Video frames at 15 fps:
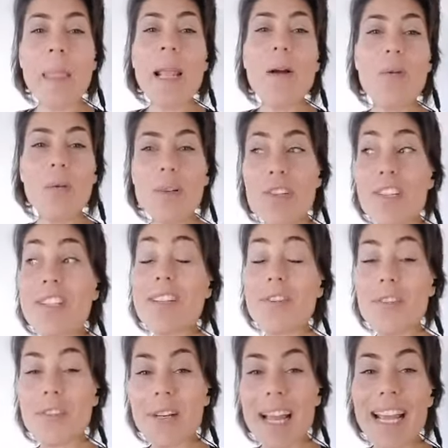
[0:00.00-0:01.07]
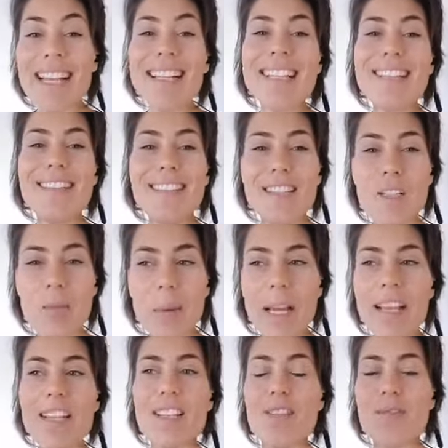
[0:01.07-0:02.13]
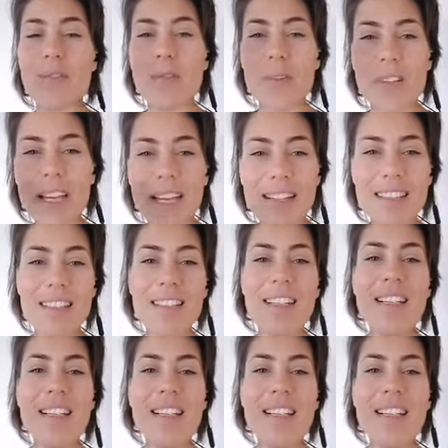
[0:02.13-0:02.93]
We're just creating space for that